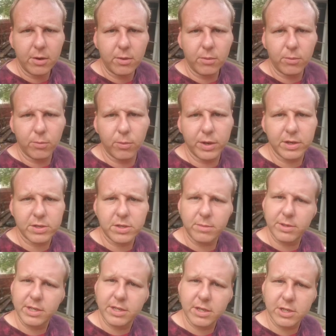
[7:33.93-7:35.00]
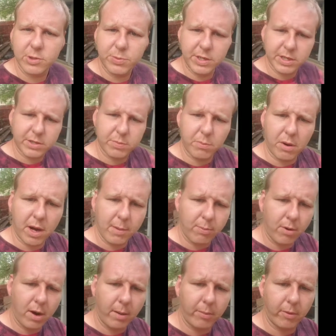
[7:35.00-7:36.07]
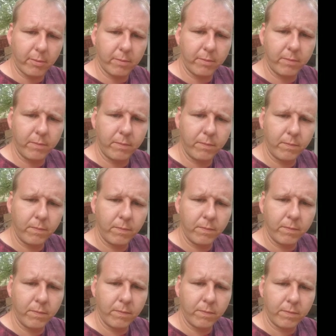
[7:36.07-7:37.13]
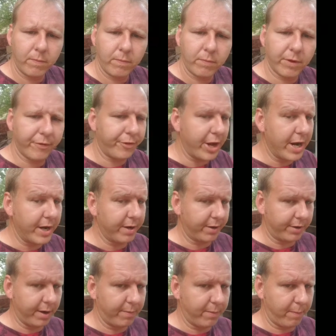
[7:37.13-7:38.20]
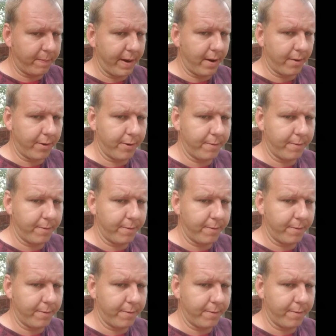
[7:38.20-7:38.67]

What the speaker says: when somebody tells me it's my problem that they didn't come prepared.